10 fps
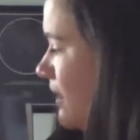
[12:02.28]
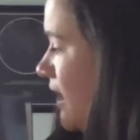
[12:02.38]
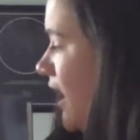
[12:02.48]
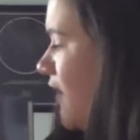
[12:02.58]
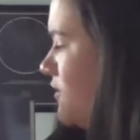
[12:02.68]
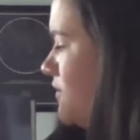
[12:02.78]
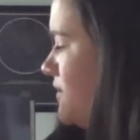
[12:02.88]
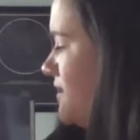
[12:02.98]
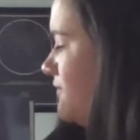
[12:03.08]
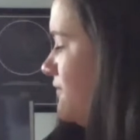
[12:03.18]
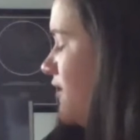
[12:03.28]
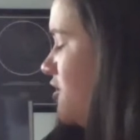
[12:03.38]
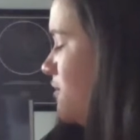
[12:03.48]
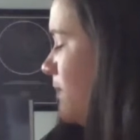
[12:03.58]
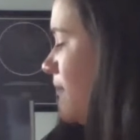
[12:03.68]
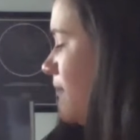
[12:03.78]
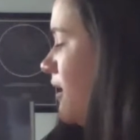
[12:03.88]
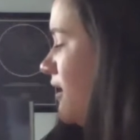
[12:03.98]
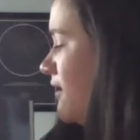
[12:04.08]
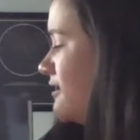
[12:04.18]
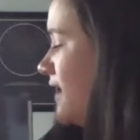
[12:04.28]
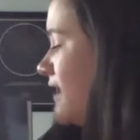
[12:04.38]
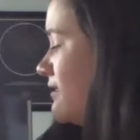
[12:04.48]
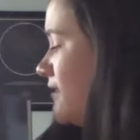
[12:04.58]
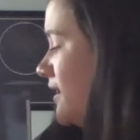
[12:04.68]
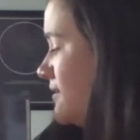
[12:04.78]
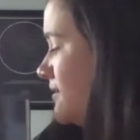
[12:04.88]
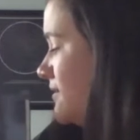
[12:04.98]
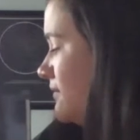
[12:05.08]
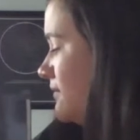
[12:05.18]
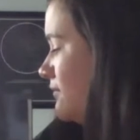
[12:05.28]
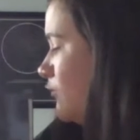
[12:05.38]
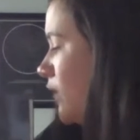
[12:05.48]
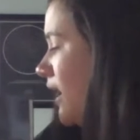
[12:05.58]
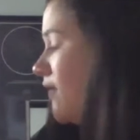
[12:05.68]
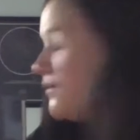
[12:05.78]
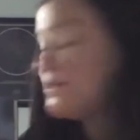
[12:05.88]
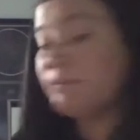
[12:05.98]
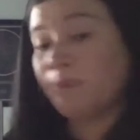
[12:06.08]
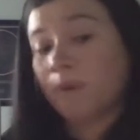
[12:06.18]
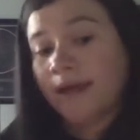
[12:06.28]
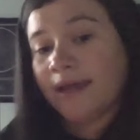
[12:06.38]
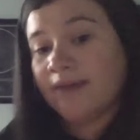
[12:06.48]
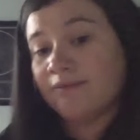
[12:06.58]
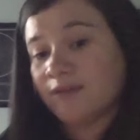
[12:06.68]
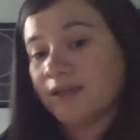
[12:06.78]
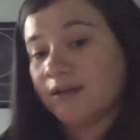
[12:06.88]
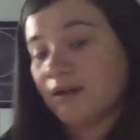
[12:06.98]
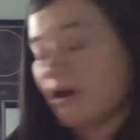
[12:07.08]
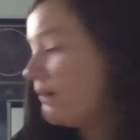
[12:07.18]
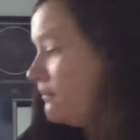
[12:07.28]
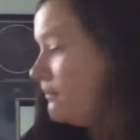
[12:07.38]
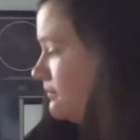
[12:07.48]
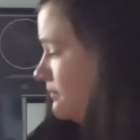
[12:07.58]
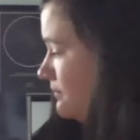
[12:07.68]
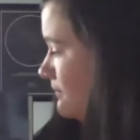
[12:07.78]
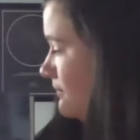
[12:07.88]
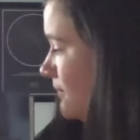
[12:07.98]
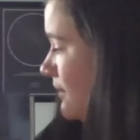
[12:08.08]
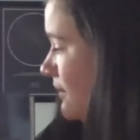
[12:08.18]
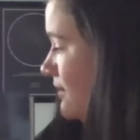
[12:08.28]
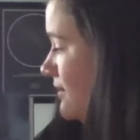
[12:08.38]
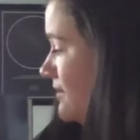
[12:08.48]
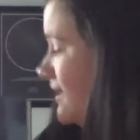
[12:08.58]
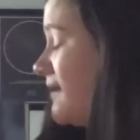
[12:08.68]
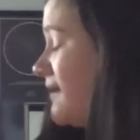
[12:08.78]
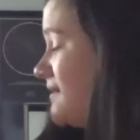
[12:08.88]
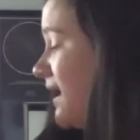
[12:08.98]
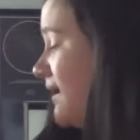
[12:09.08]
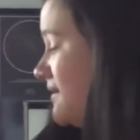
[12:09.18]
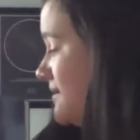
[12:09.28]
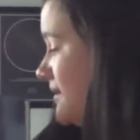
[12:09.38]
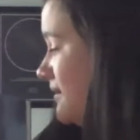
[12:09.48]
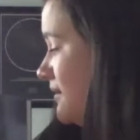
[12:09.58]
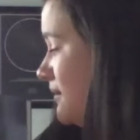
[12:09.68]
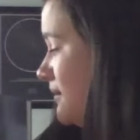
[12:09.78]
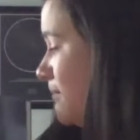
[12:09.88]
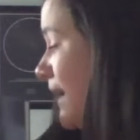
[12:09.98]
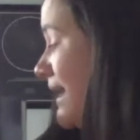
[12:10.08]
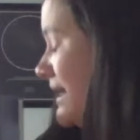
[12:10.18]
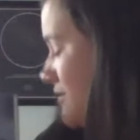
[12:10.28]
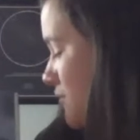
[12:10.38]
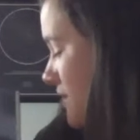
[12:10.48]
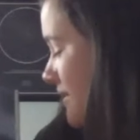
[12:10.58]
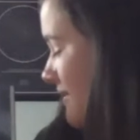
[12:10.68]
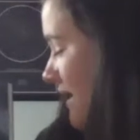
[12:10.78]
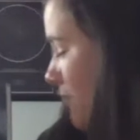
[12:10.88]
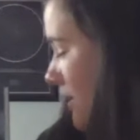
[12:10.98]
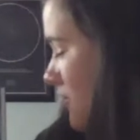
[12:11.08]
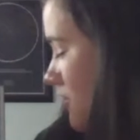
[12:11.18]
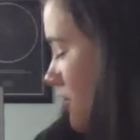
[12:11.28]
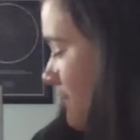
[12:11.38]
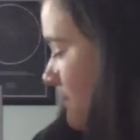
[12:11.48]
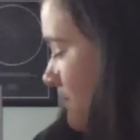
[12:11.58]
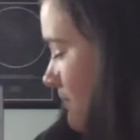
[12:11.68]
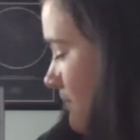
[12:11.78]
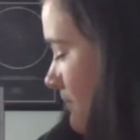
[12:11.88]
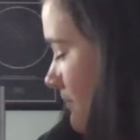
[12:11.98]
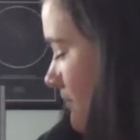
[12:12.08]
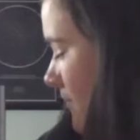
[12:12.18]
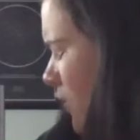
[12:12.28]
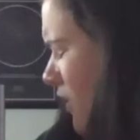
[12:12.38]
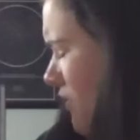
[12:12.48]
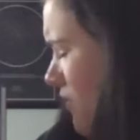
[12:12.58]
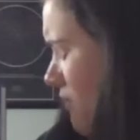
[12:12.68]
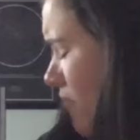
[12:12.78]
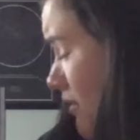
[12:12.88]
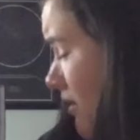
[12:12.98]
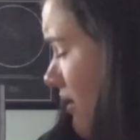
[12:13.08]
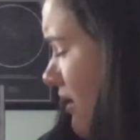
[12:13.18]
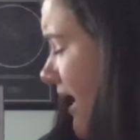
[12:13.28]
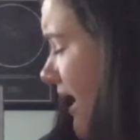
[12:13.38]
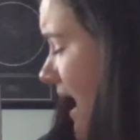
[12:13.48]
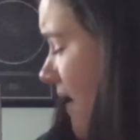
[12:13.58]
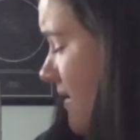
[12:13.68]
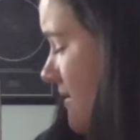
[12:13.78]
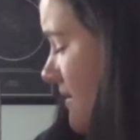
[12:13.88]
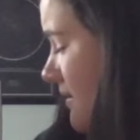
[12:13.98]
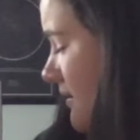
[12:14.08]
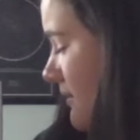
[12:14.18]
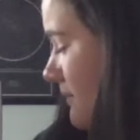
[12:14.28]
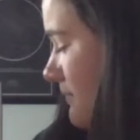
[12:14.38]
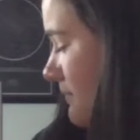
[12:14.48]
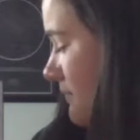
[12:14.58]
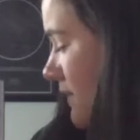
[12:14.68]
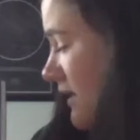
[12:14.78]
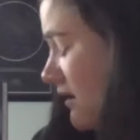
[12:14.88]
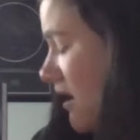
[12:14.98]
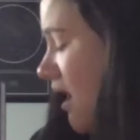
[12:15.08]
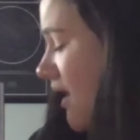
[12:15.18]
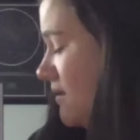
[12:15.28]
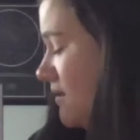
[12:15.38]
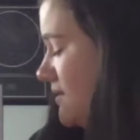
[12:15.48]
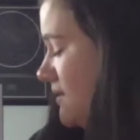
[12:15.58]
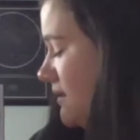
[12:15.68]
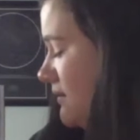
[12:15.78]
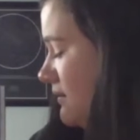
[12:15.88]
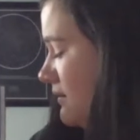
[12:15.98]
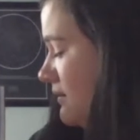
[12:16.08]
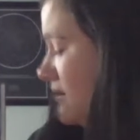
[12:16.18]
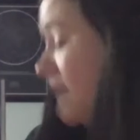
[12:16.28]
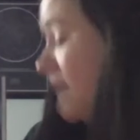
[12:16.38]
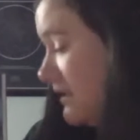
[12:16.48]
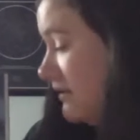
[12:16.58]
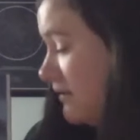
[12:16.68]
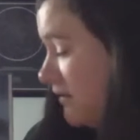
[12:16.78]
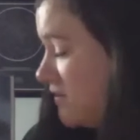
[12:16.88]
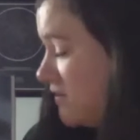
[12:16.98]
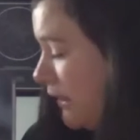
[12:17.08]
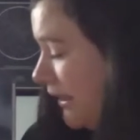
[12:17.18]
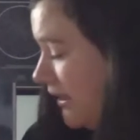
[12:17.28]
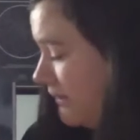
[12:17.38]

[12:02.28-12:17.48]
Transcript: I used to fish by a pond like this when I was a boy in Vietnam, Dad says, biting into his sandwich. With your brother, I ask. He nods, then he looks away.